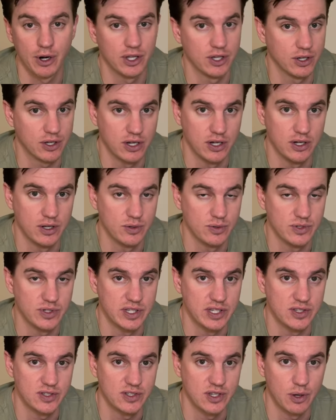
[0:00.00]
You could use
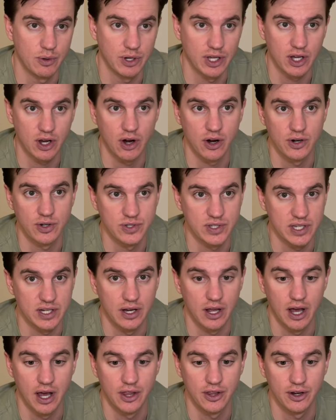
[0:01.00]
these Sony cards
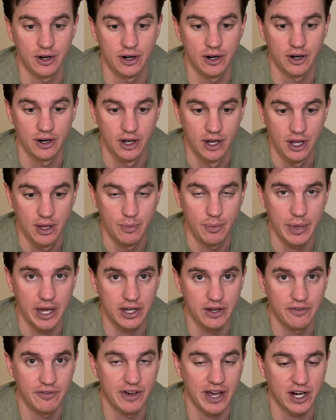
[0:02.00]
in other
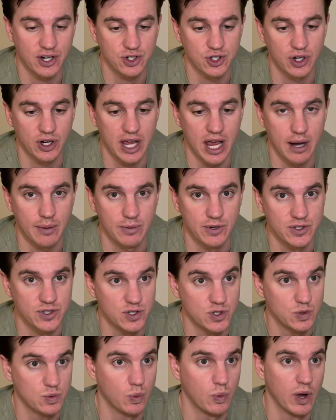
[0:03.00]
manufacturer cameras
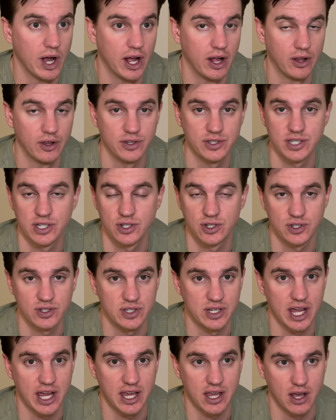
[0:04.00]
as well, such
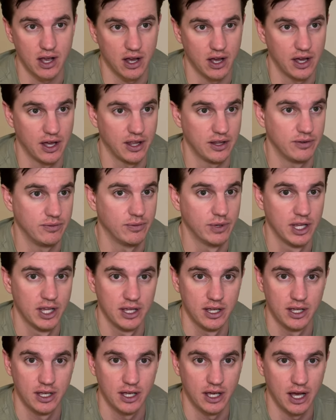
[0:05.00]
as Nikon,
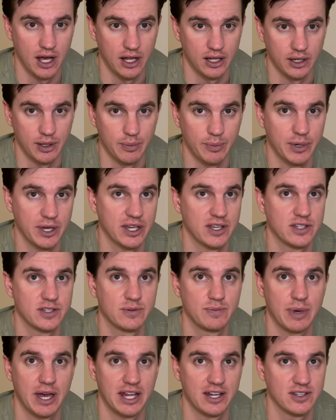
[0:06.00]
Olympus,
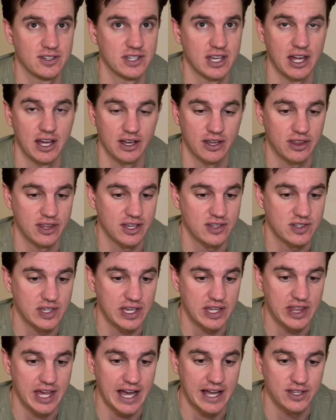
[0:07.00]
Panasonic, things
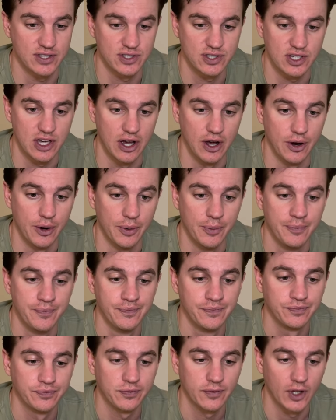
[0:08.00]
like that. So
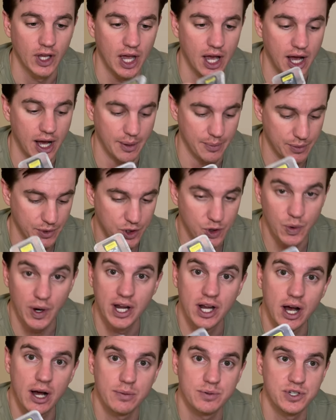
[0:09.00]

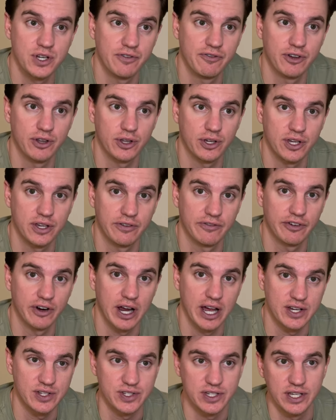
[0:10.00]
great option if you're looking for
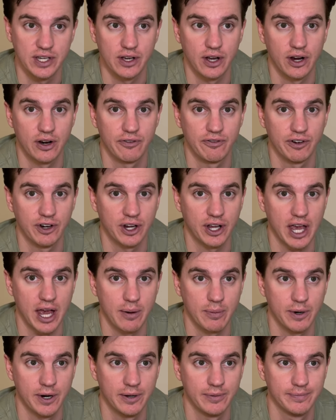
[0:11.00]
an SD card for your
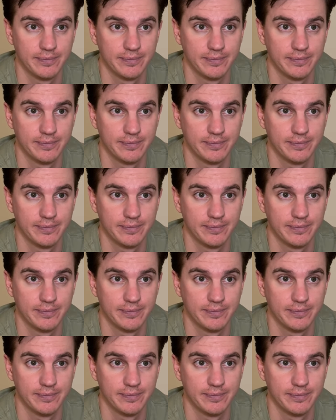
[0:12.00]
camera.